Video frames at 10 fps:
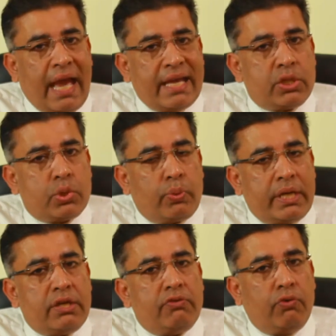at
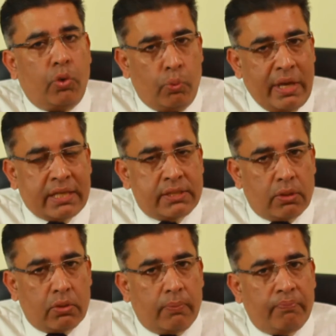24 weeks.
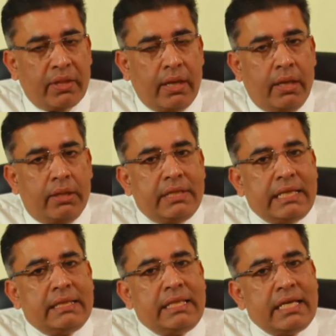
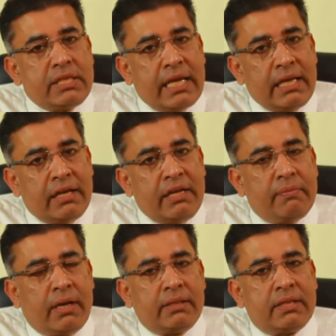Then these elderly
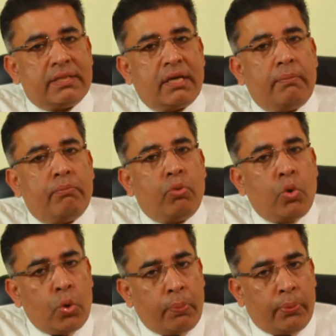mothers are
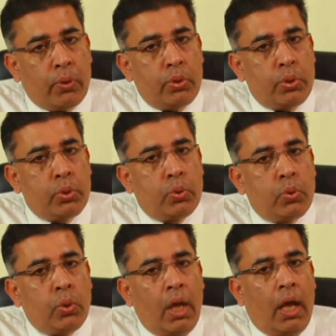more prone
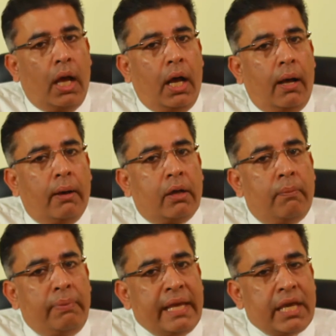to
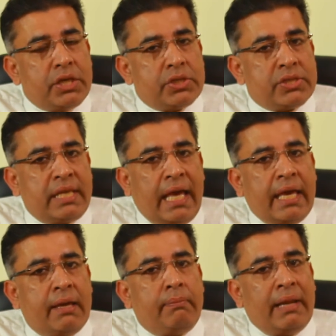complications
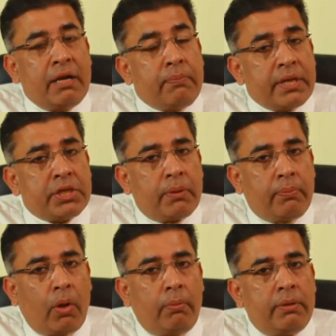like blood pressure
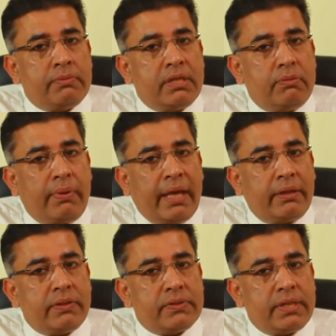problems in
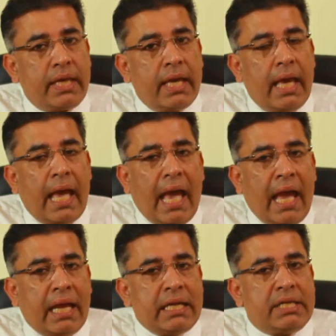pregnancy
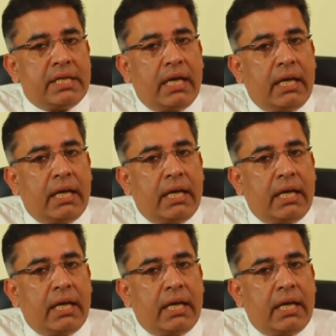and